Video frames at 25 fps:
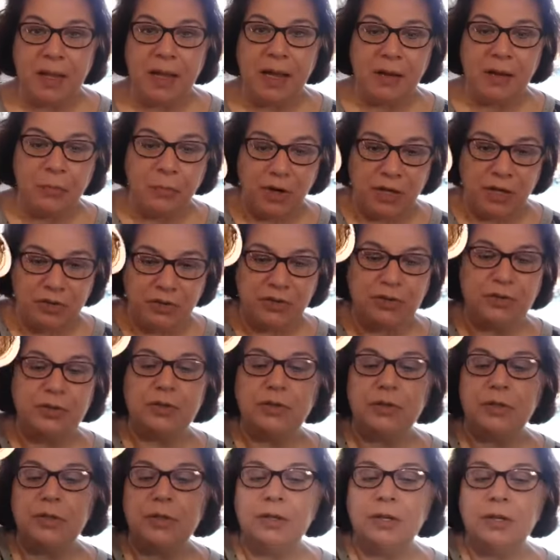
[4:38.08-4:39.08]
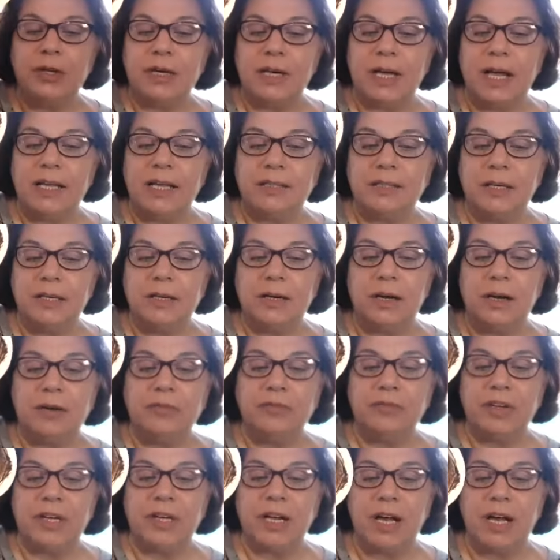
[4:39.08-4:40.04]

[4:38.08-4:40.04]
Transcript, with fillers: I want you to look at the coffee